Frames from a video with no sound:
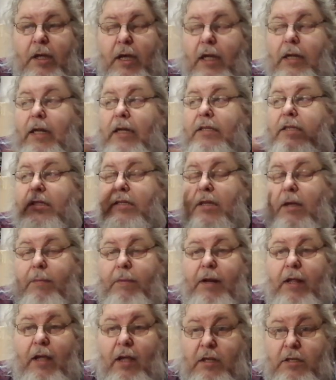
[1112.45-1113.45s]
unless it's
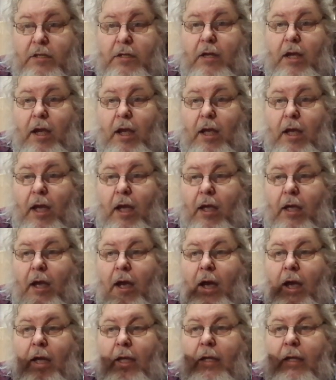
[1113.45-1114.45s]
somebody I, I,
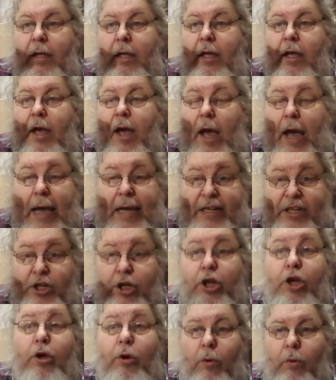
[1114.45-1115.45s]
I, I
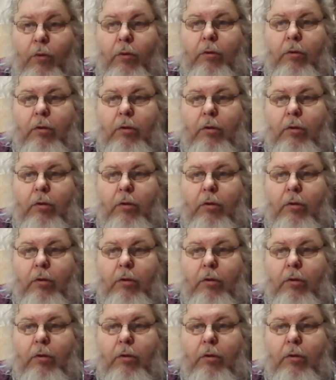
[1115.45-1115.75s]
knew.